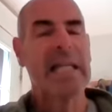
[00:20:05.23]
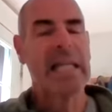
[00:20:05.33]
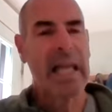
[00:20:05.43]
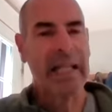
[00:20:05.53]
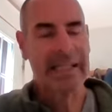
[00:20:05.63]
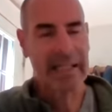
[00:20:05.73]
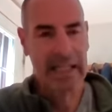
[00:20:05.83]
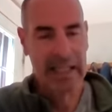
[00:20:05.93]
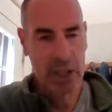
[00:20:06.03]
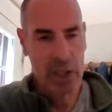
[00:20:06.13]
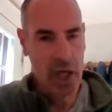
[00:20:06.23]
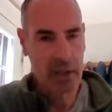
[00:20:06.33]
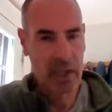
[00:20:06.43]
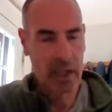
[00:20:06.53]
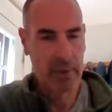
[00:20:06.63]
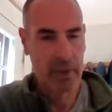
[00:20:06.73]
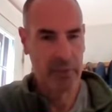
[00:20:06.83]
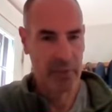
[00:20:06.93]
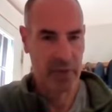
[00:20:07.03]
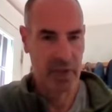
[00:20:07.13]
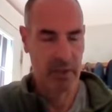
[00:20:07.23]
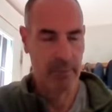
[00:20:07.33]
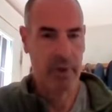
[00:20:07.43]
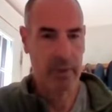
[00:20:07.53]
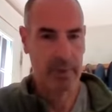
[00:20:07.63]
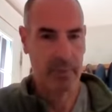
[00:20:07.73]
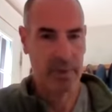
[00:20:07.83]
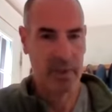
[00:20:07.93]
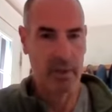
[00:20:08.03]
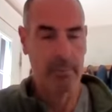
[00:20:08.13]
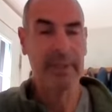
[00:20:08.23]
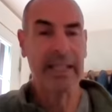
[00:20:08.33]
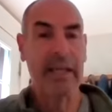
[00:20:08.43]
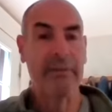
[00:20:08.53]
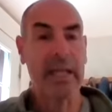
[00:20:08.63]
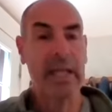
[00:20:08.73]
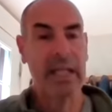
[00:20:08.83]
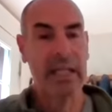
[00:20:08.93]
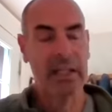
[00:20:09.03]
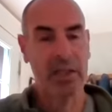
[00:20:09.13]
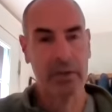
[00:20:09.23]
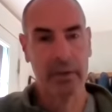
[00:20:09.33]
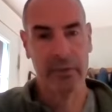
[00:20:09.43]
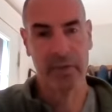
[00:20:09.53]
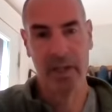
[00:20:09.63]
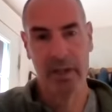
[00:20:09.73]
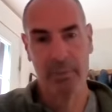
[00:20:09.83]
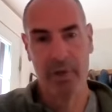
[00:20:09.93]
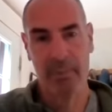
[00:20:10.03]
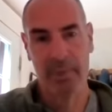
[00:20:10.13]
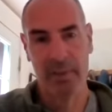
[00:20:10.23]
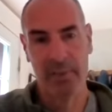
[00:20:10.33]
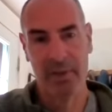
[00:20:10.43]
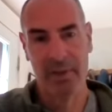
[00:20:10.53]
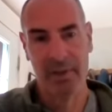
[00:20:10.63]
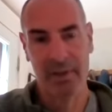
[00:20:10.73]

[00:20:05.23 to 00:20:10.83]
Let's say they're not coming for skin problems, but they have a history of skin problems.